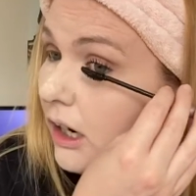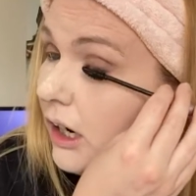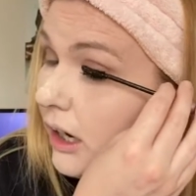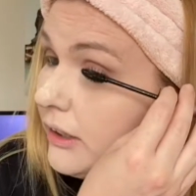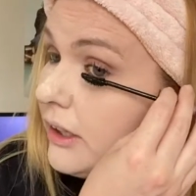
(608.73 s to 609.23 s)

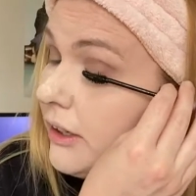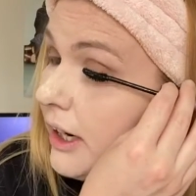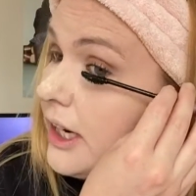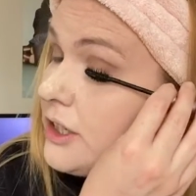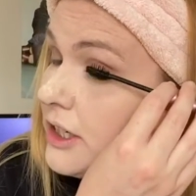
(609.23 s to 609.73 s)
I don't
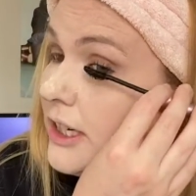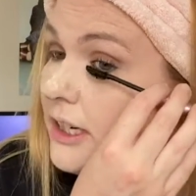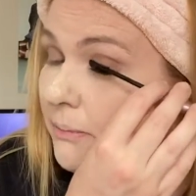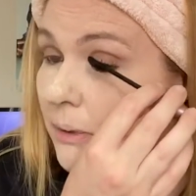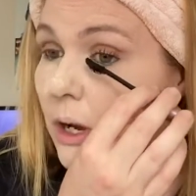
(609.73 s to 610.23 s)

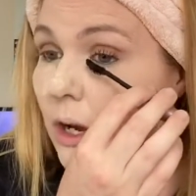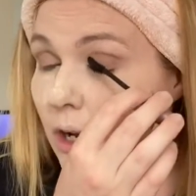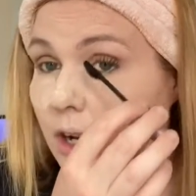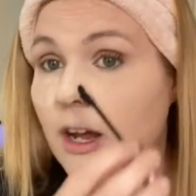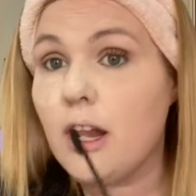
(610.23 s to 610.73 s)
actually put
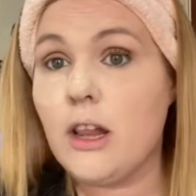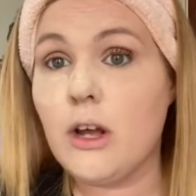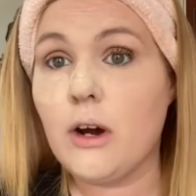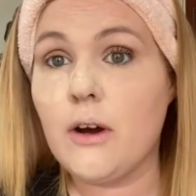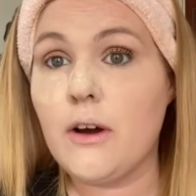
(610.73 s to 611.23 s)
a
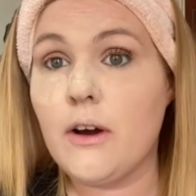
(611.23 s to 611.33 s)
lot